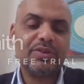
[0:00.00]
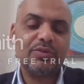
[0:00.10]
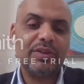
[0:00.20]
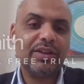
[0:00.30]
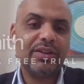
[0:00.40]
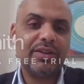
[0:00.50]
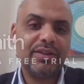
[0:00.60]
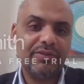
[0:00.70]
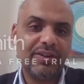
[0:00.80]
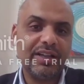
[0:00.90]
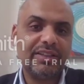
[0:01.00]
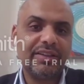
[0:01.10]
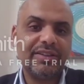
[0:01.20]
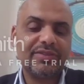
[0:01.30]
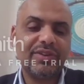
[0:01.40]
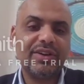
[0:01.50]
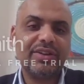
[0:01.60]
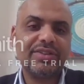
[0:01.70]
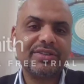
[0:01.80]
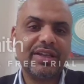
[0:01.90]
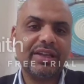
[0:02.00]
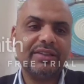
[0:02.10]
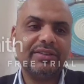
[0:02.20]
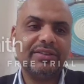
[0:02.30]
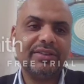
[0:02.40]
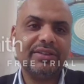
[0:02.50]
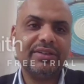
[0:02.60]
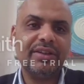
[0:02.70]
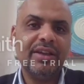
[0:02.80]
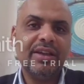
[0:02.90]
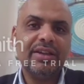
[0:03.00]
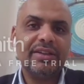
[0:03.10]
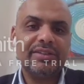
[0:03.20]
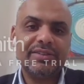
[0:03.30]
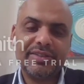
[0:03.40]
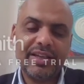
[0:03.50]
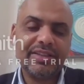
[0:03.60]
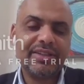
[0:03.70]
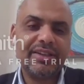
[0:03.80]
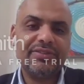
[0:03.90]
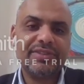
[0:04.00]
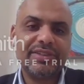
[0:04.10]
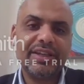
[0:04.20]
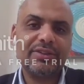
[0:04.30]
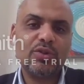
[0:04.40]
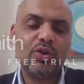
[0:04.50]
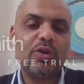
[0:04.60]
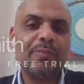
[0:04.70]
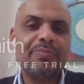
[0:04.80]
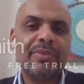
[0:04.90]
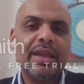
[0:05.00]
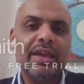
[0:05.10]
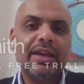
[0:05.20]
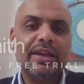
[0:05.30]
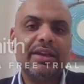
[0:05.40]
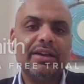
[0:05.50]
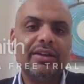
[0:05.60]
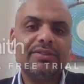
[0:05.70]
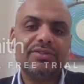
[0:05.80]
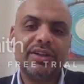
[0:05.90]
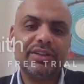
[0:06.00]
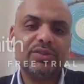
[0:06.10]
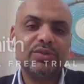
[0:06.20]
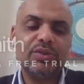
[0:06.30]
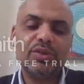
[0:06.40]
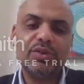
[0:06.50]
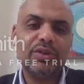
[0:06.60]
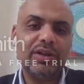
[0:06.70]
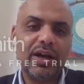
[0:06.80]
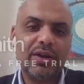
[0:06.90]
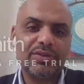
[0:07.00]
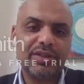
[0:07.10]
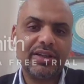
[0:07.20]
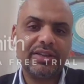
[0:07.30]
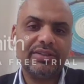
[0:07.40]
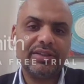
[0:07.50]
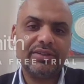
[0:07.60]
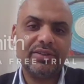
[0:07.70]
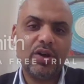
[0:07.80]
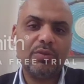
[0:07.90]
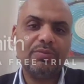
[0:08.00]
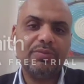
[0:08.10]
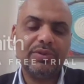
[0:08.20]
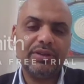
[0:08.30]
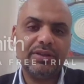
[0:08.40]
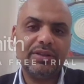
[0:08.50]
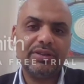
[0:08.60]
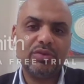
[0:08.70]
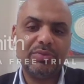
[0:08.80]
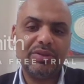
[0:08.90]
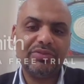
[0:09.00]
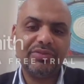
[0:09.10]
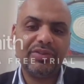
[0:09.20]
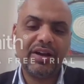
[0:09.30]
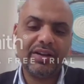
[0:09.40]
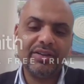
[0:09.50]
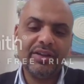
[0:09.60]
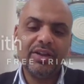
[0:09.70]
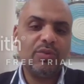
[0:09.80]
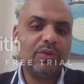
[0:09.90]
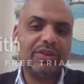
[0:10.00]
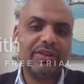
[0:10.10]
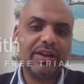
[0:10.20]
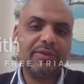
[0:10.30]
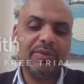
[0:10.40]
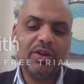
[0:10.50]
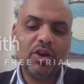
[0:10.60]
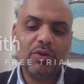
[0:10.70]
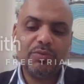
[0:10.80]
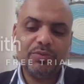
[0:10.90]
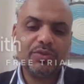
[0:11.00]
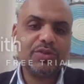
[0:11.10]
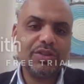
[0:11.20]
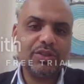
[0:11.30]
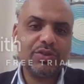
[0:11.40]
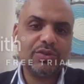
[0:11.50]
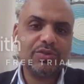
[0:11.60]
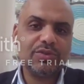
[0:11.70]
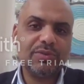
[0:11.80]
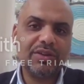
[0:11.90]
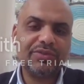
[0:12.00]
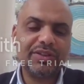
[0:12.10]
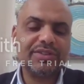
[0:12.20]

best of luck fighting this virus, and stay safe, stay at home, try not to go outside, and hope it will be fine with time. Hope to see you soon, my